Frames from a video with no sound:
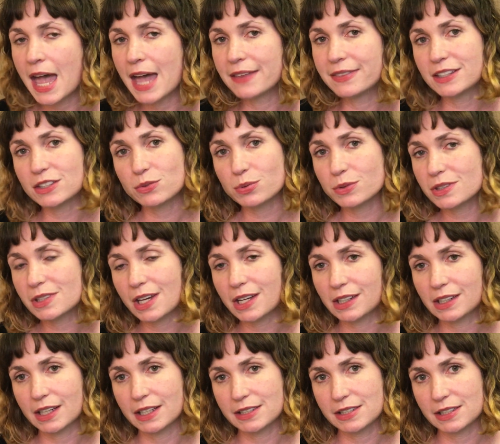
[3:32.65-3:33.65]
And this was not
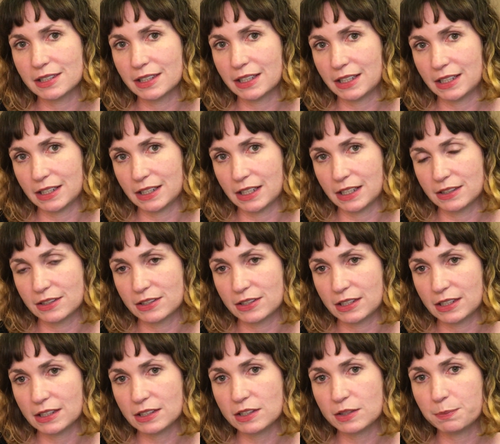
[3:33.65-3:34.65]
an isolated
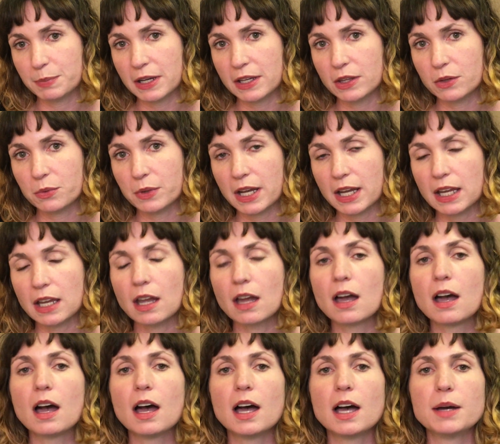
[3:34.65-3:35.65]
incident, by the way,
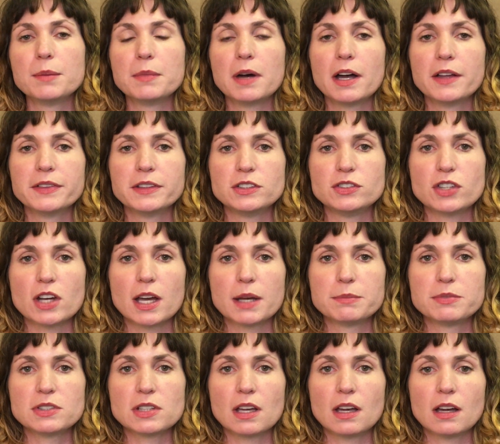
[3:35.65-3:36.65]
on the
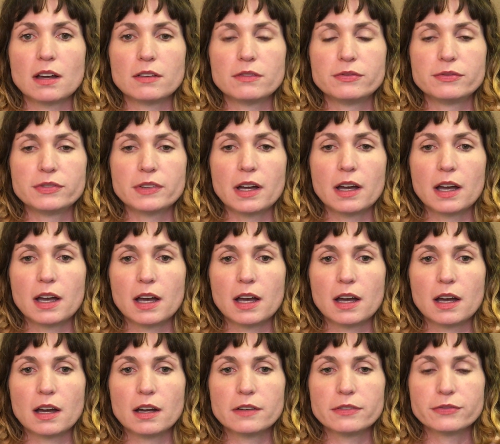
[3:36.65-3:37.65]
jobs of
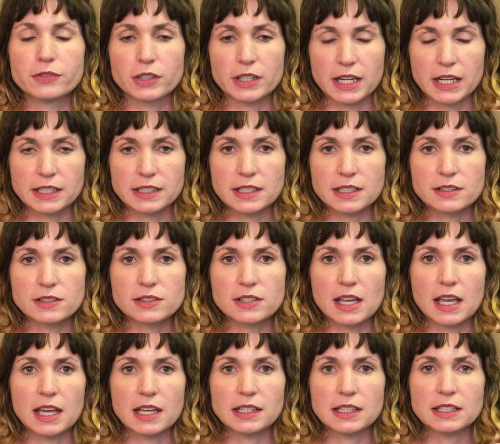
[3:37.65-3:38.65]
Fernandez
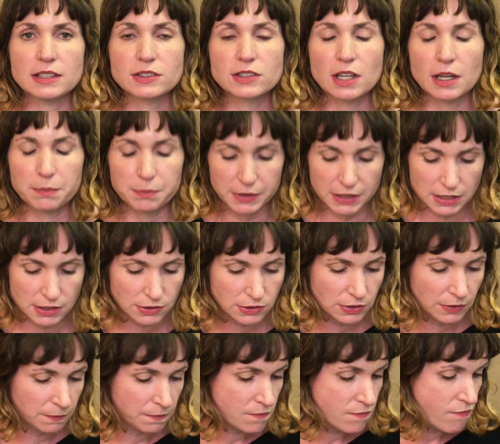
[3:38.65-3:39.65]
and his
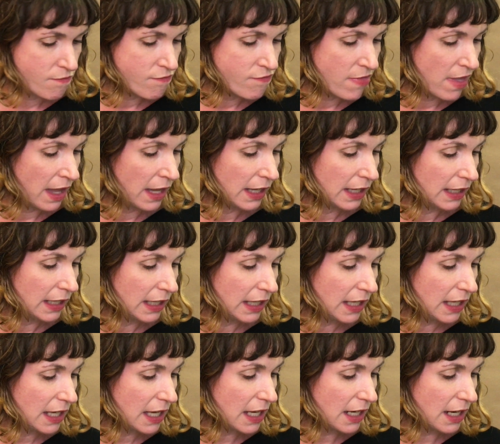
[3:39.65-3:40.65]
companies.
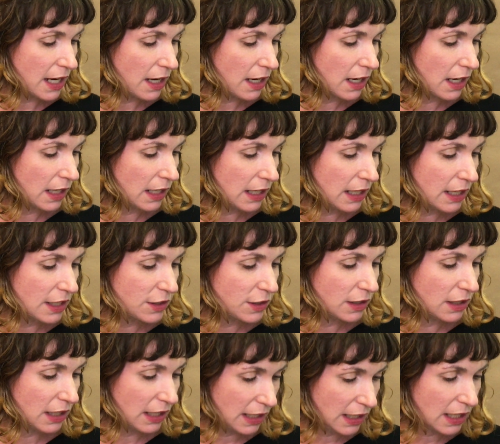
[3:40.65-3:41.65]
He
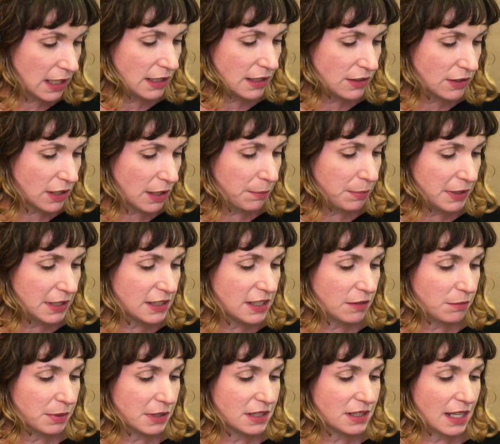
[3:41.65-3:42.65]
and his companies
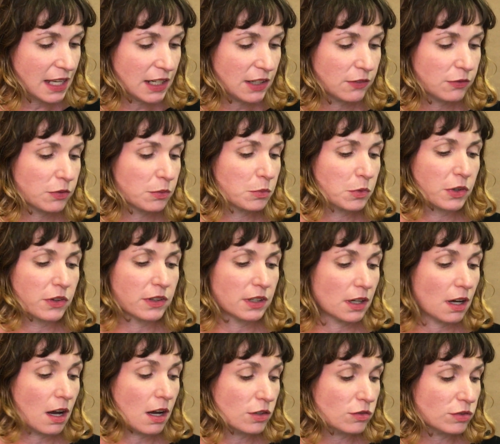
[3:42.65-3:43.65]
have been cited for more than
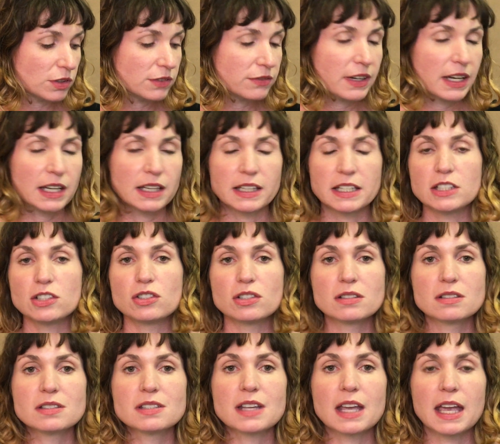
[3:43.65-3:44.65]
100
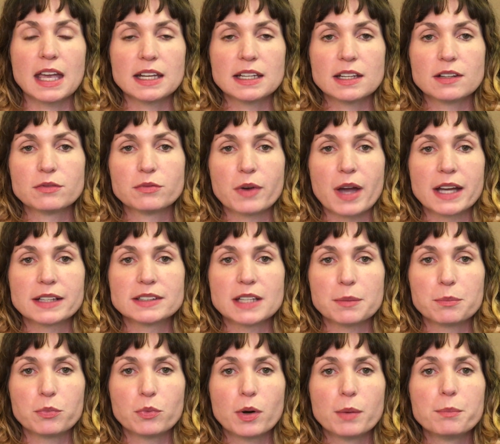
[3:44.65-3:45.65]
violations and have racked
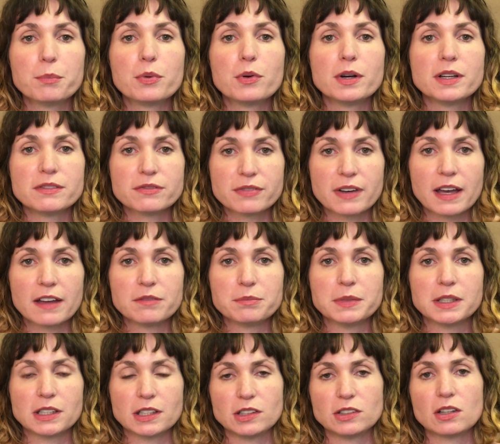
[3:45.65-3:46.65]
up $1.5
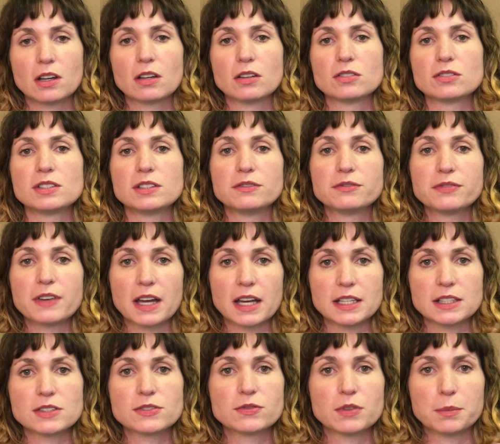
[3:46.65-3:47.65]
million in
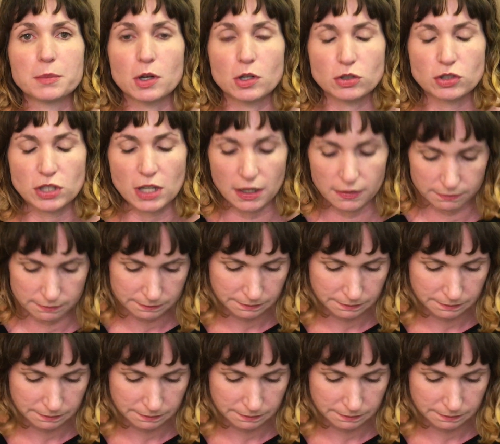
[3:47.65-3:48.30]
fines from OSHA.